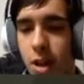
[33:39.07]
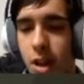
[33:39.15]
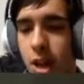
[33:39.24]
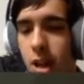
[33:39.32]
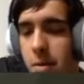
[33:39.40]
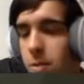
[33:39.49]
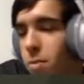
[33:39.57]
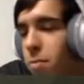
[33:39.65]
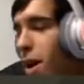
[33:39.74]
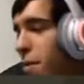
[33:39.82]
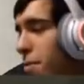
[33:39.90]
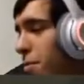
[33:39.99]
And we're
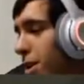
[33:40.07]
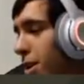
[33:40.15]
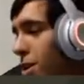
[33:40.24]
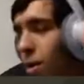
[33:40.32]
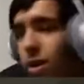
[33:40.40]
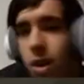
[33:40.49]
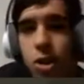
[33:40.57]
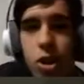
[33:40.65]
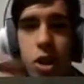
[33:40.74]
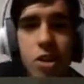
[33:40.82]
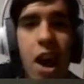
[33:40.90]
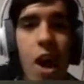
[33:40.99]
probably going to
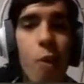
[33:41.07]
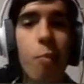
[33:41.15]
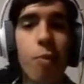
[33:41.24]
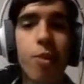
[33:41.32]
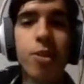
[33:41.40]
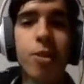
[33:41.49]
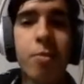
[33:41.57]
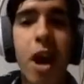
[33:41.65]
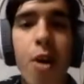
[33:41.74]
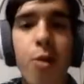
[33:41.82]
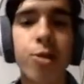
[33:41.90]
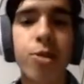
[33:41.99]
just output the
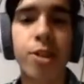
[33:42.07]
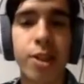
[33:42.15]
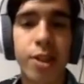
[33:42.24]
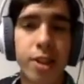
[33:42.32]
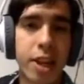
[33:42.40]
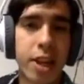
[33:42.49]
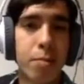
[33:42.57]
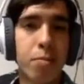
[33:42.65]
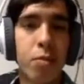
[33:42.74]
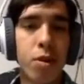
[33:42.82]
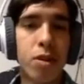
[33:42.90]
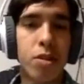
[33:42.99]
power that it
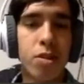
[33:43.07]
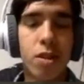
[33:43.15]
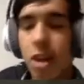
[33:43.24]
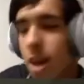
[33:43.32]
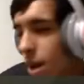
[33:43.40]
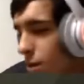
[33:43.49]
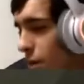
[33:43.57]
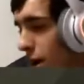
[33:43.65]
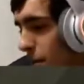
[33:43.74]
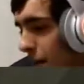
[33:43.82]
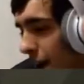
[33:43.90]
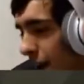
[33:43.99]
puts
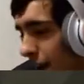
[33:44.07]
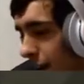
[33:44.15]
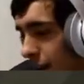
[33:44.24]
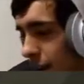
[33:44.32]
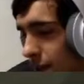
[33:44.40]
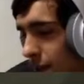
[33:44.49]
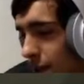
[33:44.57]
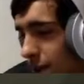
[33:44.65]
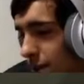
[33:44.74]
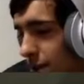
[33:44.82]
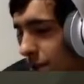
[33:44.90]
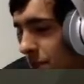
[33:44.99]
right back into the
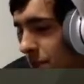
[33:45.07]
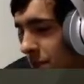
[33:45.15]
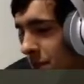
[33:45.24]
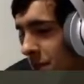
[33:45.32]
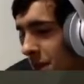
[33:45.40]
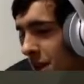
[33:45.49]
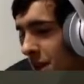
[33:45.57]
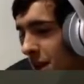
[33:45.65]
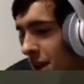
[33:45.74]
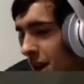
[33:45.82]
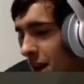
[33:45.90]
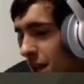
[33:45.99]
device.
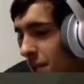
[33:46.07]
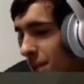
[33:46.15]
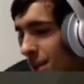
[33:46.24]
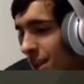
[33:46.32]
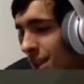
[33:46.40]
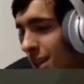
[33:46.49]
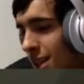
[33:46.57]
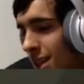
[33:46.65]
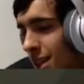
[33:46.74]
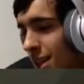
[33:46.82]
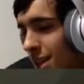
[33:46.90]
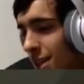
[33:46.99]
And then I
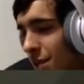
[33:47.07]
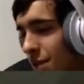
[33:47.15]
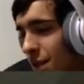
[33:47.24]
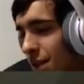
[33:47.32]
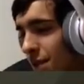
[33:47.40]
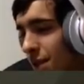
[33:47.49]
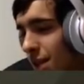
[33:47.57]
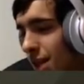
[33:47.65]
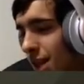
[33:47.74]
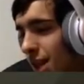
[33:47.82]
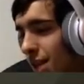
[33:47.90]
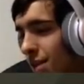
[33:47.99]
think we have to
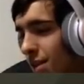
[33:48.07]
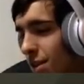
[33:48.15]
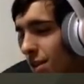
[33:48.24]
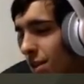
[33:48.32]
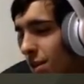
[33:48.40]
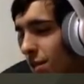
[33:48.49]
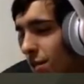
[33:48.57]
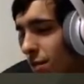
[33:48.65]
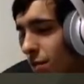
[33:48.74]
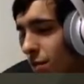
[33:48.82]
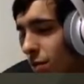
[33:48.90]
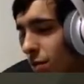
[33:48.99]
get the
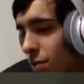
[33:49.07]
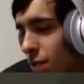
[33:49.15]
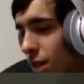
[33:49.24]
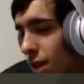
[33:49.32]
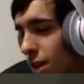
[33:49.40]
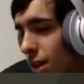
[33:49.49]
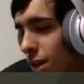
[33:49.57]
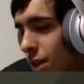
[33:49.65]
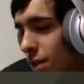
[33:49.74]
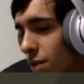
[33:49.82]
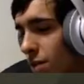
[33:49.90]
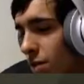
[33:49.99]
fluid
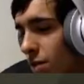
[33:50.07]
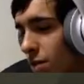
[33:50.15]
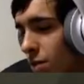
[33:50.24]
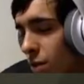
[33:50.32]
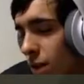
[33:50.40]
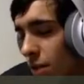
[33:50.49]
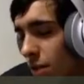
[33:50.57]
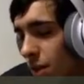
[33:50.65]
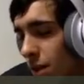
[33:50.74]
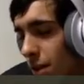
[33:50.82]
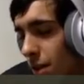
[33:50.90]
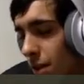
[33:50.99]
regulator... Wait a minute.